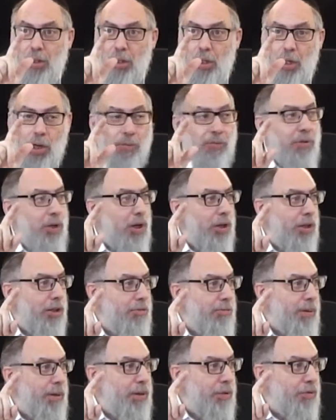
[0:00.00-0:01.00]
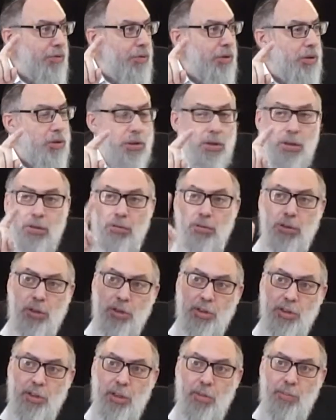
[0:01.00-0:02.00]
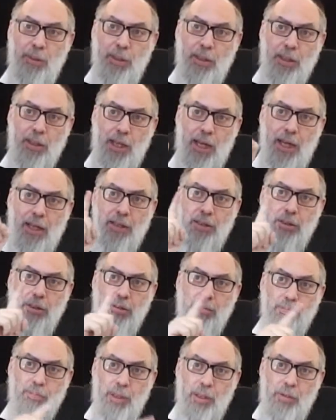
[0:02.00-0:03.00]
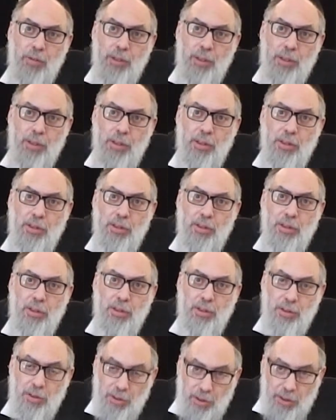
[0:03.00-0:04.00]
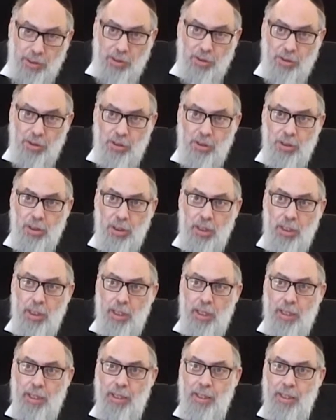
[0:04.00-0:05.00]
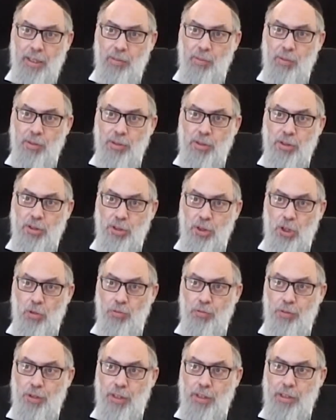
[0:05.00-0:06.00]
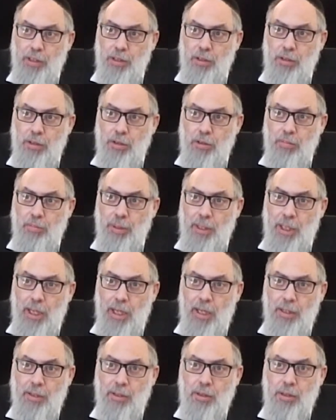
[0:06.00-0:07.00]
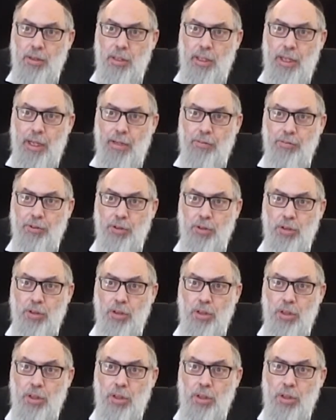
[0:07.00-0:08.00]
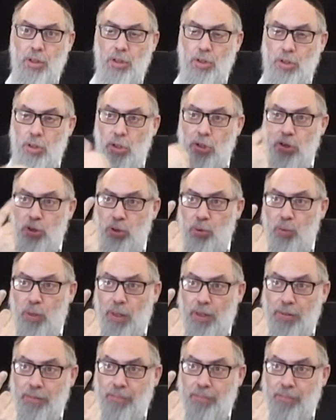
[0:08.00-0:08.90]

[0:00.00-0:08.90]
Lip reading: of Kalev ben Yefuneh. So there was Asniel ben Kenaz married his niece. And he was the shofet miyad after Yeshua.